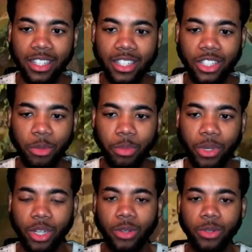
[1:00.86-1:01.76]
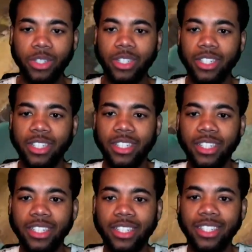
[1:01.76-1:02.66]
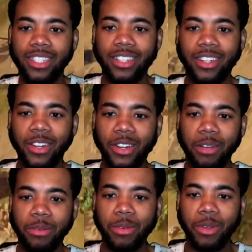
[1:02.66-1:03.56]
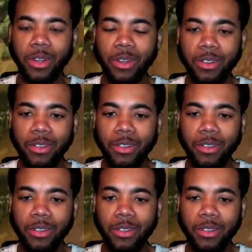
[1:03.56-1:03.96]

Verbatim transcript: they Serpent Coast. Okay, there we go.